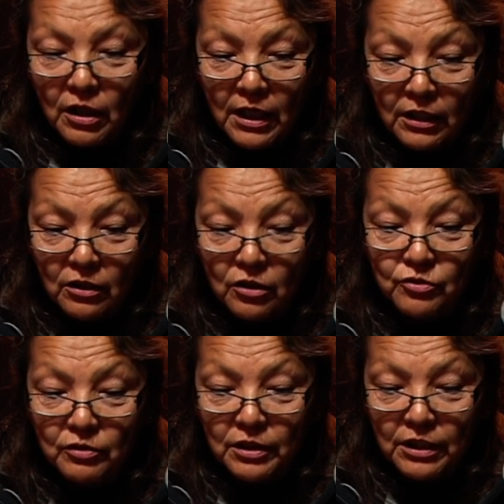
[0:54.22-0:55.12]
and
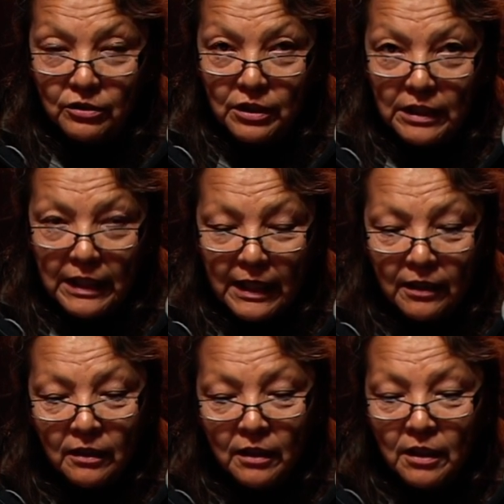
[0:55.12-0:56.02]
cultural link to the
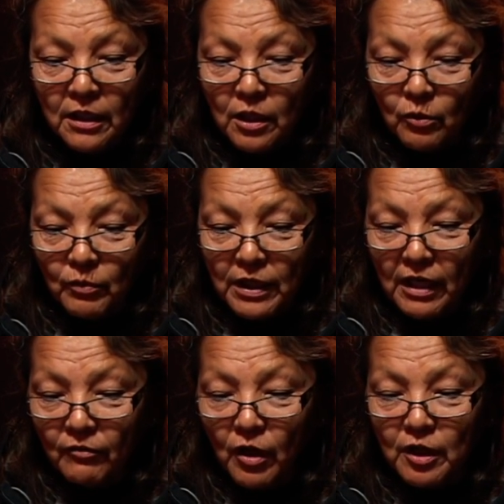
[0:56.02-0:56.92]
land. We
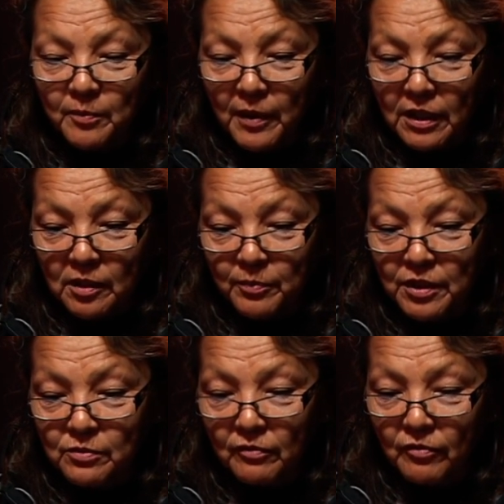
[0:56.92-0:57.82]
have occupied the
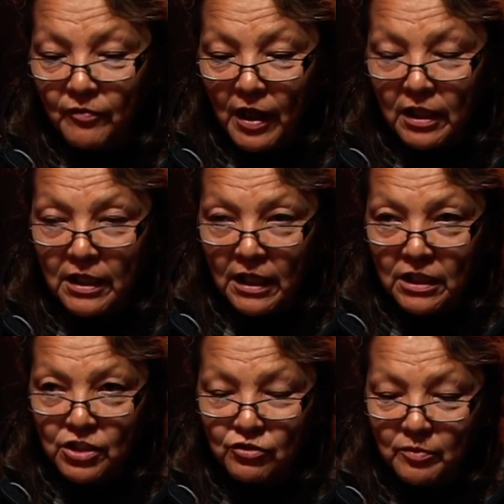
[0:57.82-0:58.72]
Peace River Valley and
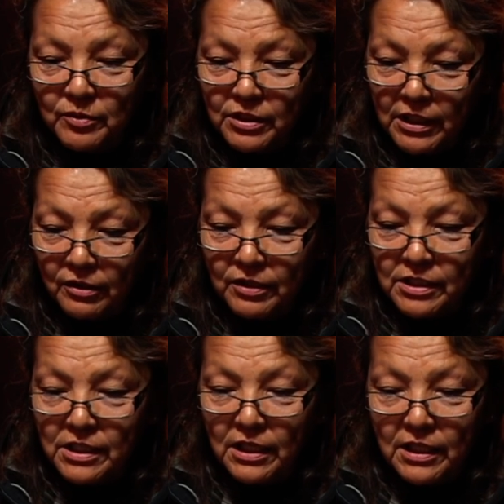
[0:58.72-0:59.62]
its tributaries,